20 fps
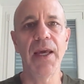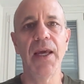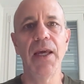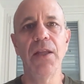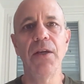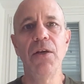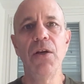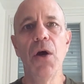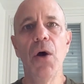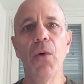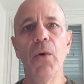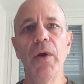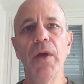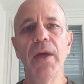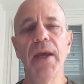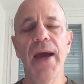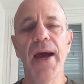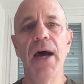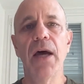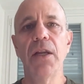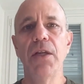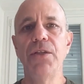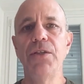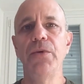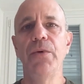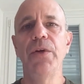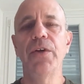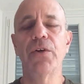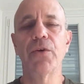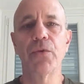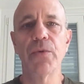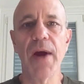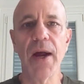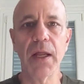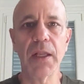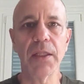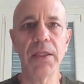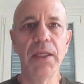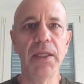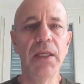and knowing how to do it
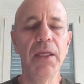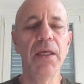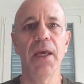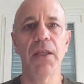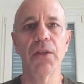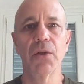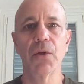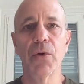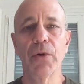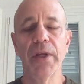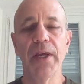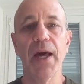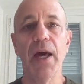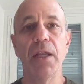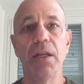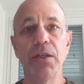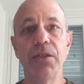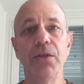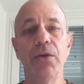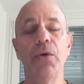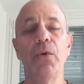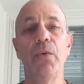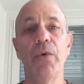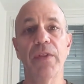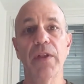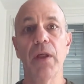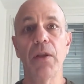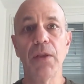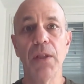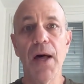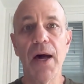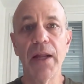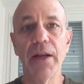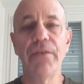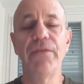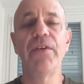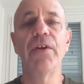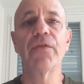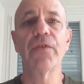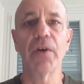correctly and learning how to do it with a lot
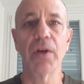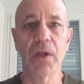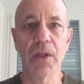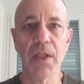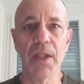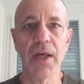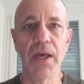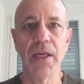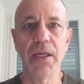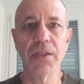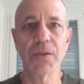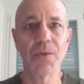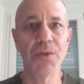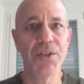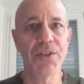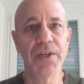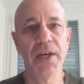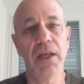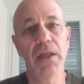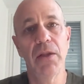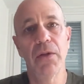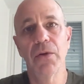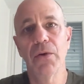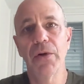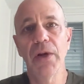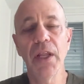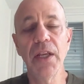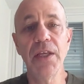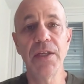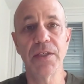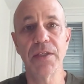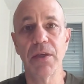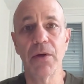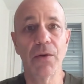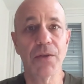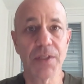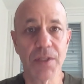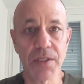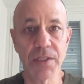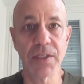of different clients, which is how you learn any skill.
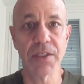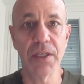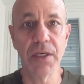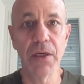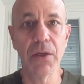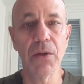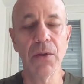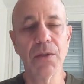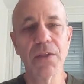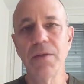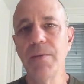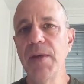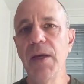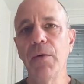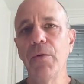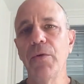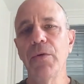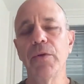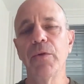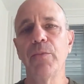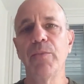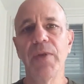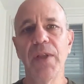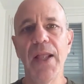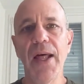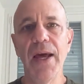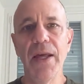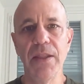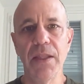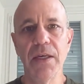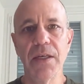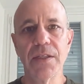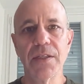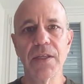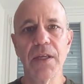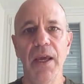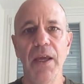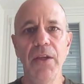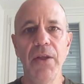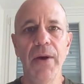It's a skill to be able to apply this,
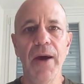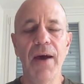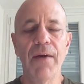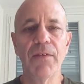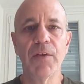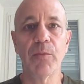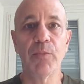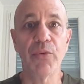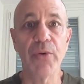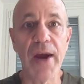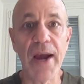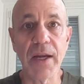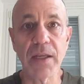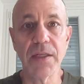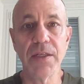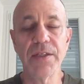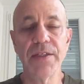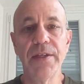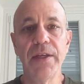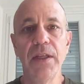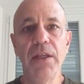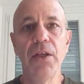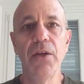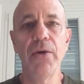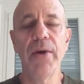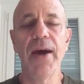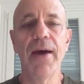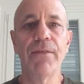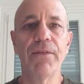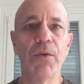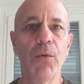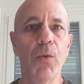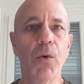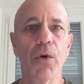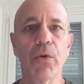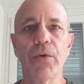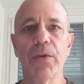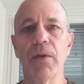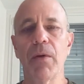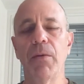and you have to practice it, and you have to
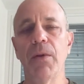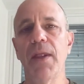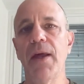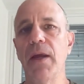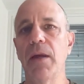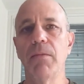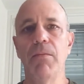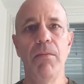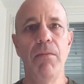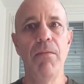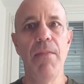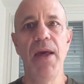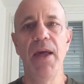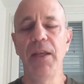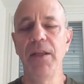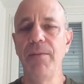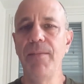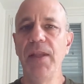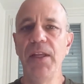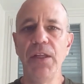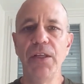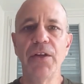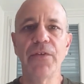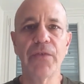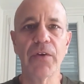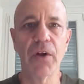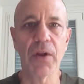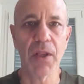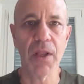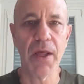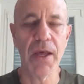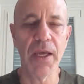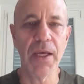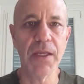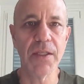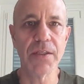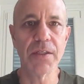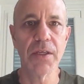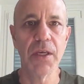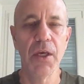work with like many, many different
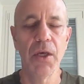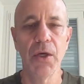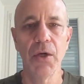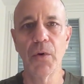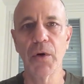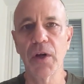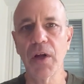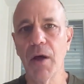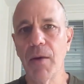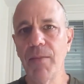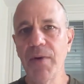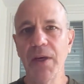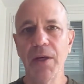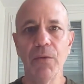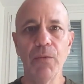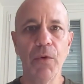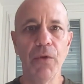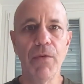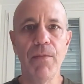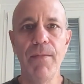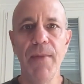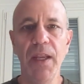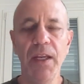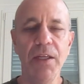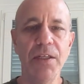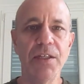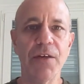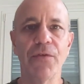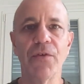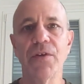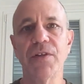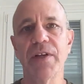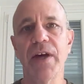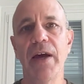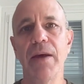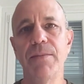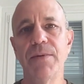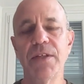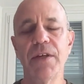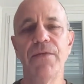clients who are coming in with many different
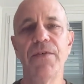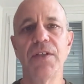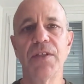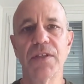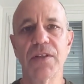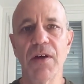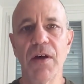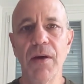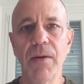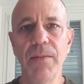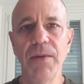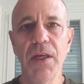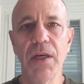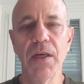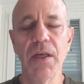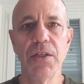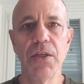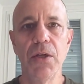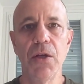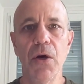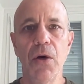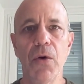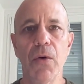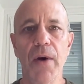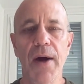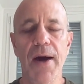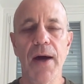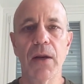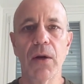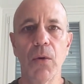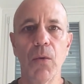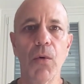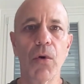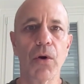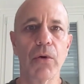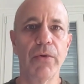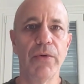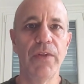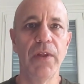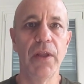types of insomnia to know how to
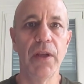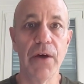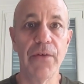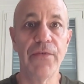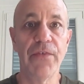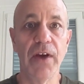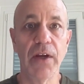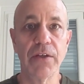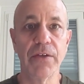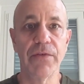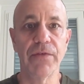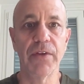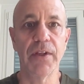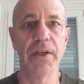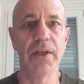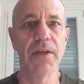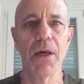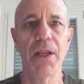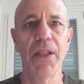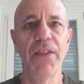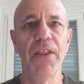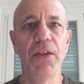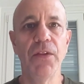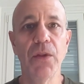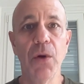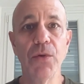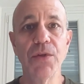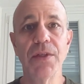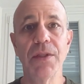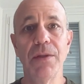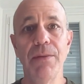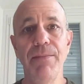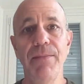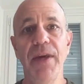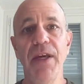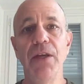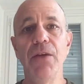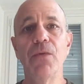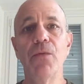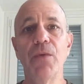work with it effectively. And I think those are the
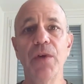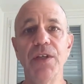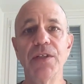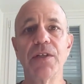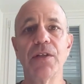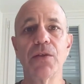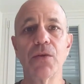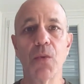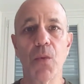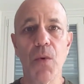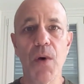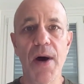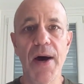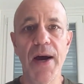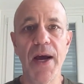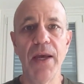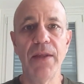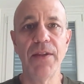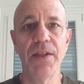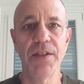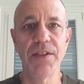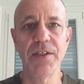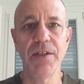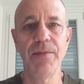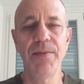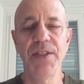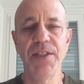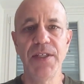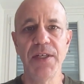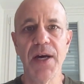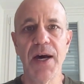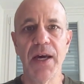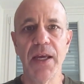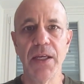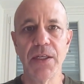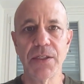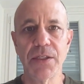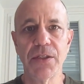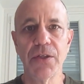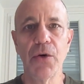main reasons why that CBT-I
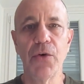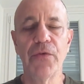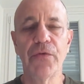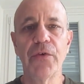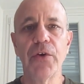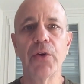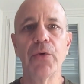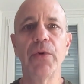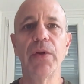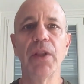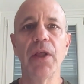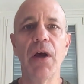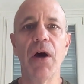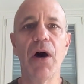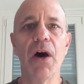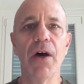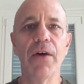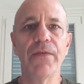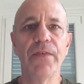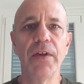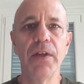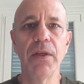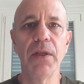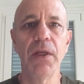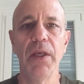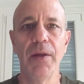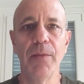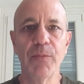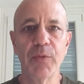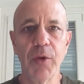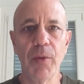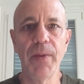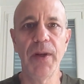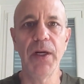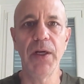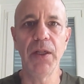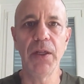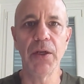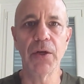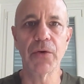is so frequently often
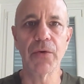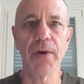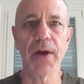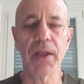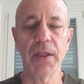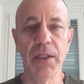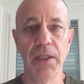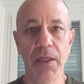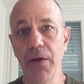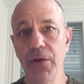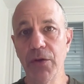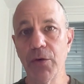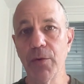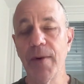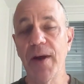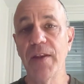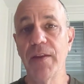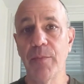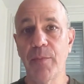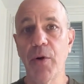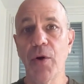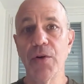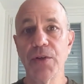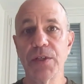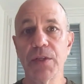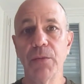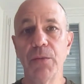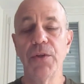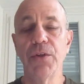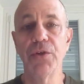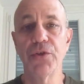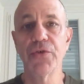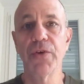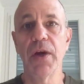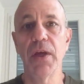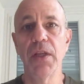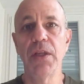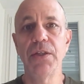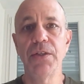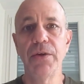implemented incorrectly, either by the person when they're
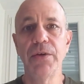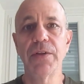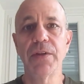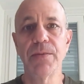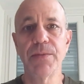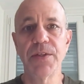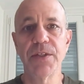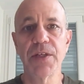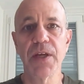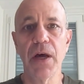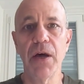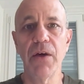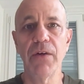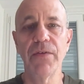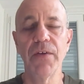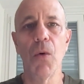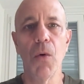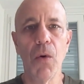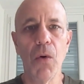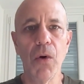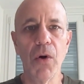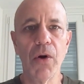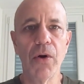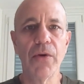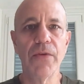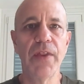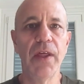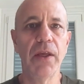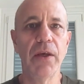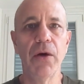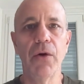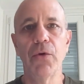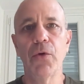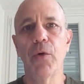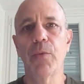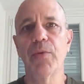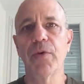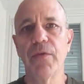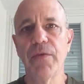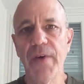trying to do it themselves, or they go to a
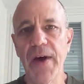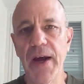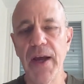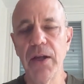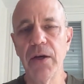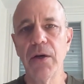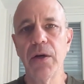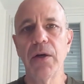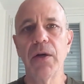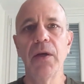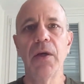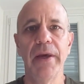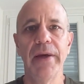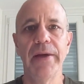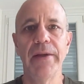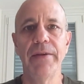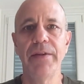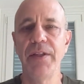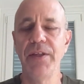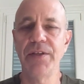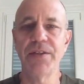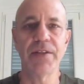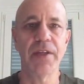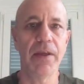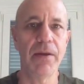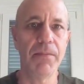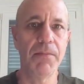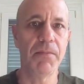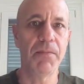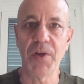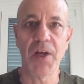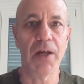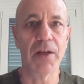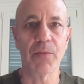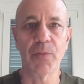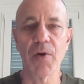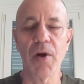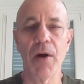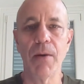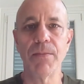provider and these same kind of
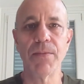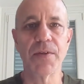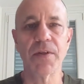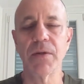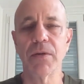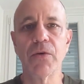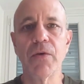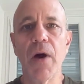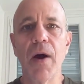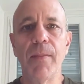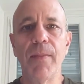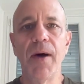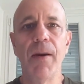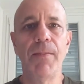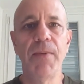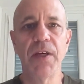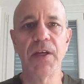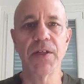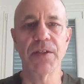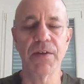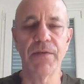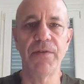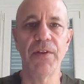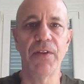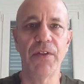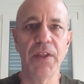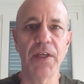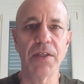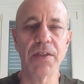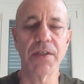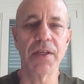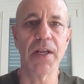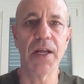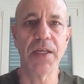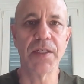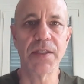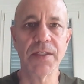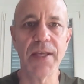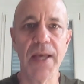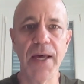problems crop up because of the things that I
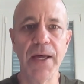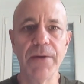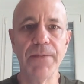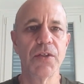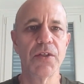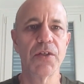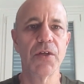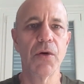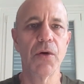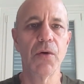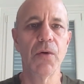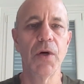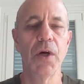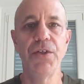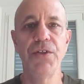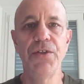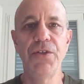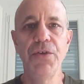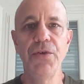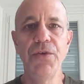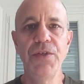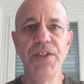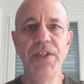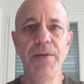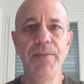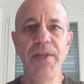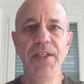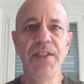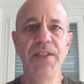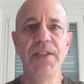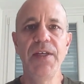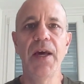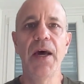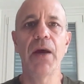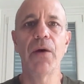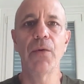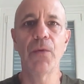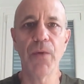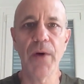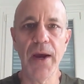said. So to do
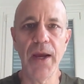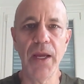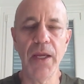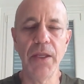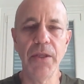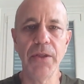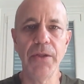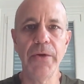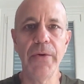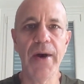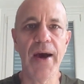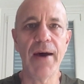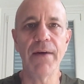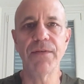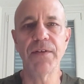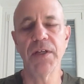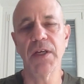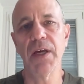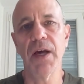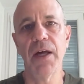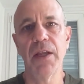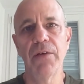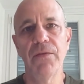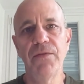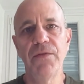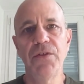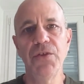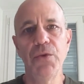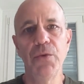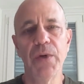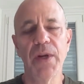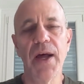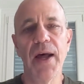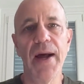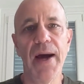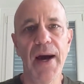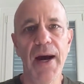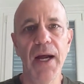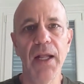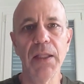CBT-I right, you have to kind of do what I
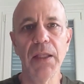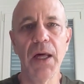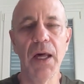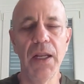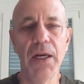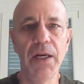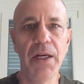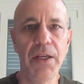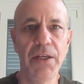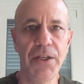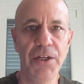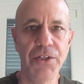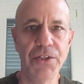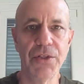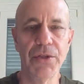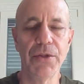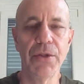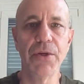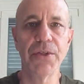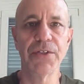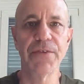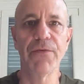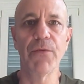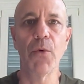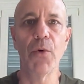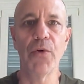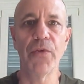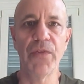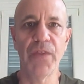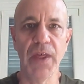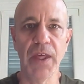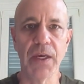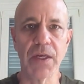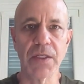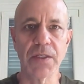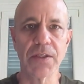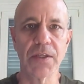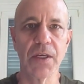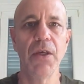highlighted in each of those four things.